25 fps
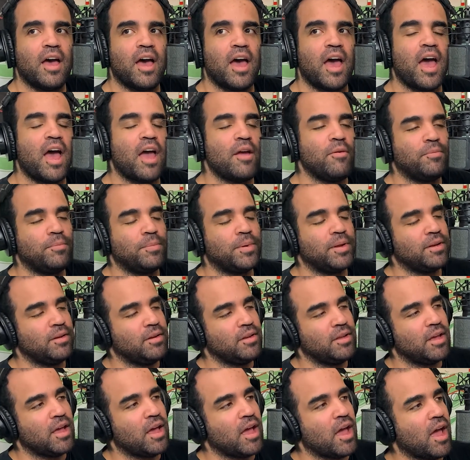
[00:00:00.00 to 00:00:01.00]
But
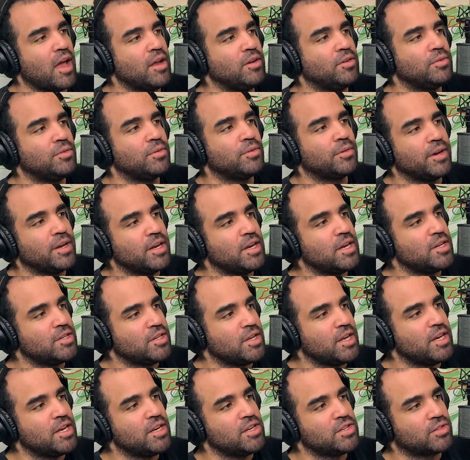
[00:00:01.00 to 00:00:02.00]
I do agree.
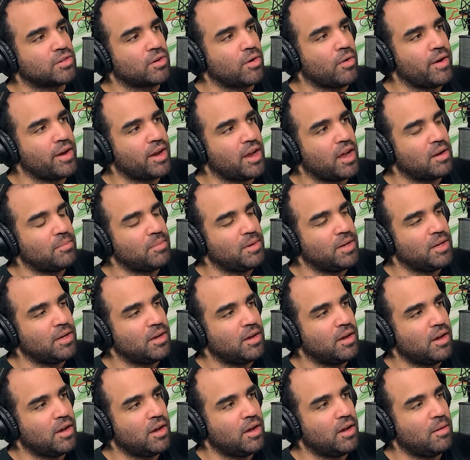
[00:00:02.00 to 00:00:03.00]
It is growing on me.
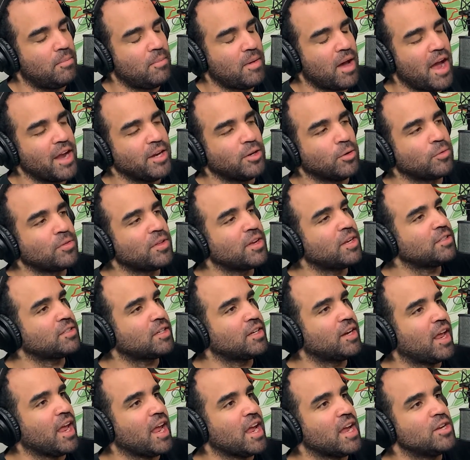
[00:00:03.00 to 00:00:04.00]
I don't think it's
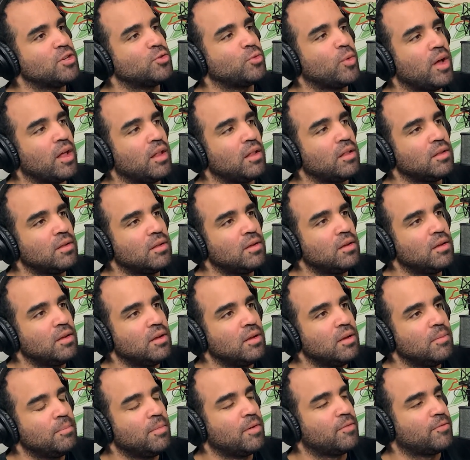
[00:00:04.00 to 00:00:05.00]
going to age well,
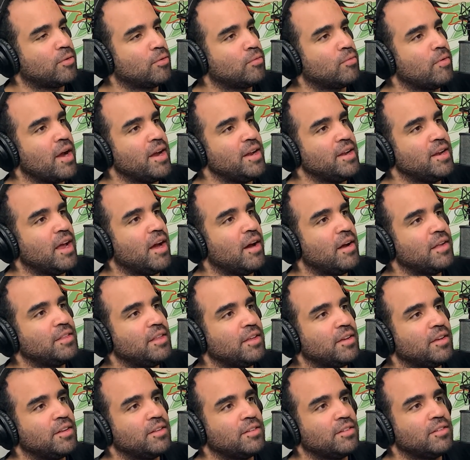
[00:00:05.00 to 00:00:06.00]
but for right now, I
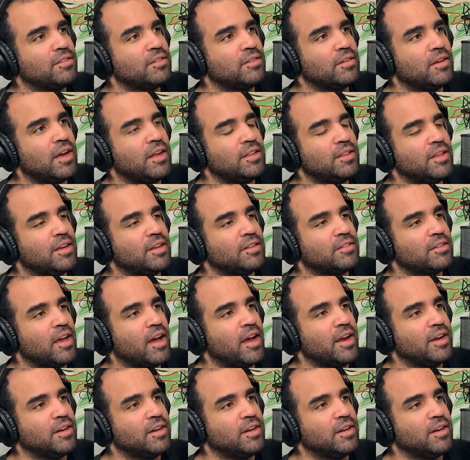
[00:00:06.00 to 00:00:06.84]
think it's alright.